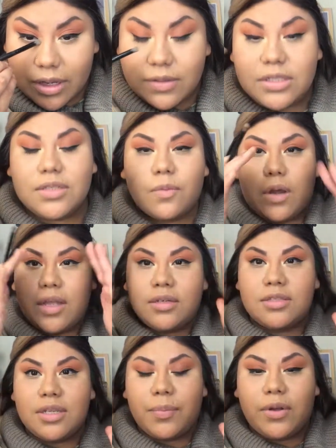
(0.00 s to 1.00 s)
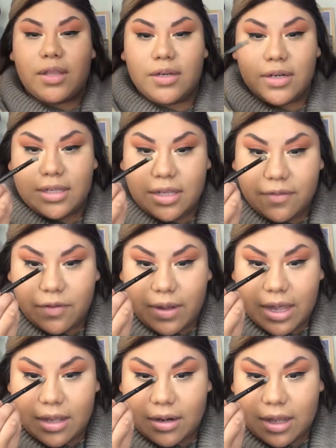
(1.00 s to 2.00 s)
it makes the look
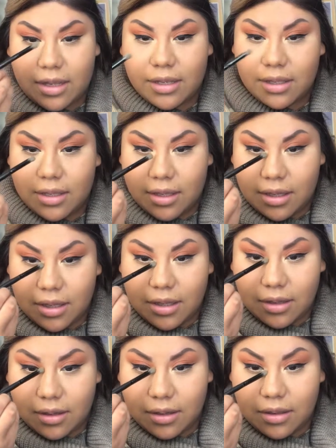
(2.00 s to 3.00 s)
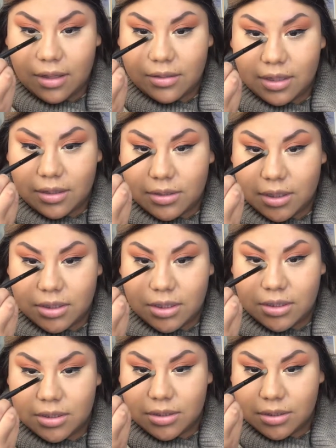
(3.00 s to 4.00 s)
super out there,
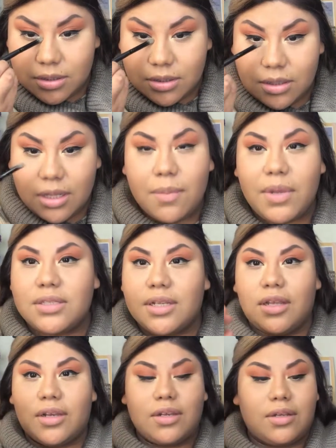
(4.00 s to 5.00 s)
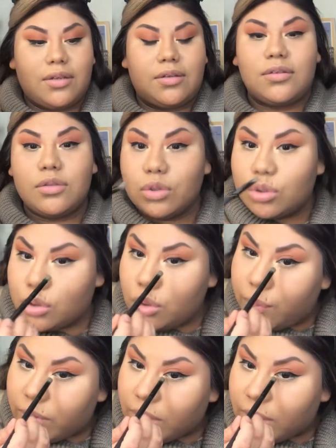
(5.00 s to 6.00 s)
super dramatic,
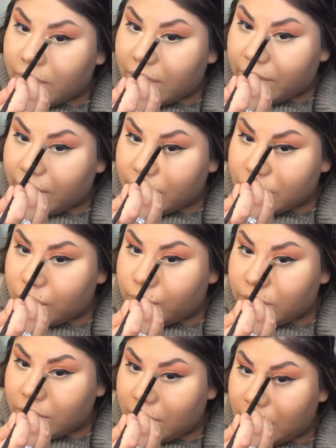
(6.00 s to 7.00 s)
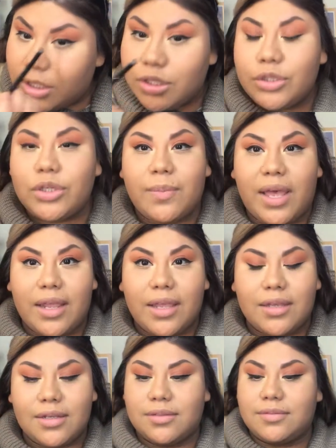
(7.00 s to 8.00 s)
really nice.
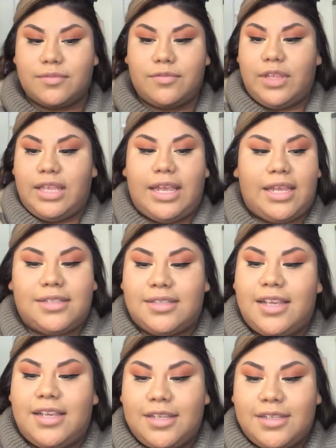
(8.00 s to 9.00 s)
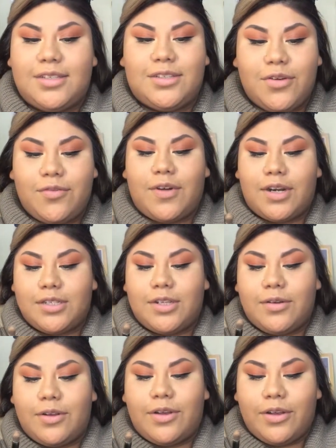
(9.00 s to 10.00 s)
So far so
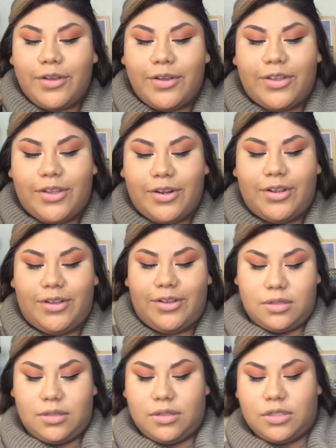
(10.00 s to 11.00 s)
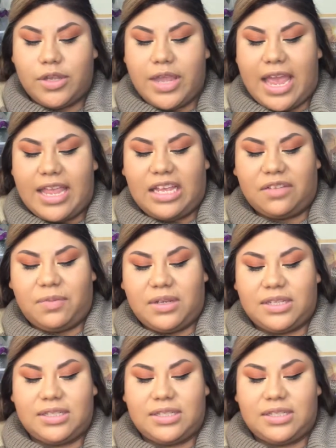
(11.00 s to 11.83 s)
good. So yeah, I guess we can